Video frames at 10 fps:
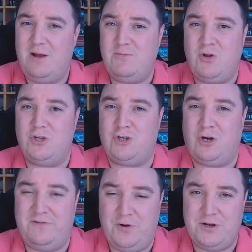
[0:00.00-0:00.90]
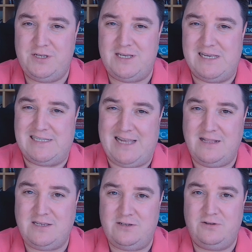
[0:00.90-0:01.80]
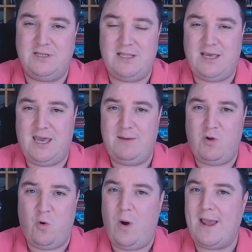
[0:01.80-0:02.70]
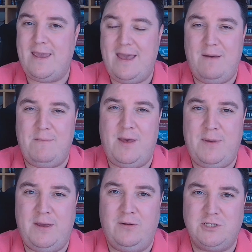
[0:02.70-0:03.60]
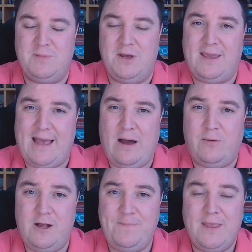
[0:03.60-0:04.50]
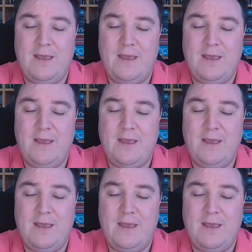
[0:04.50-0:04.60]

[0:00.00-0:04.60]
Not sure if we're going to see Sentinels in the game quite yet, maybe an Ultimate Encounter,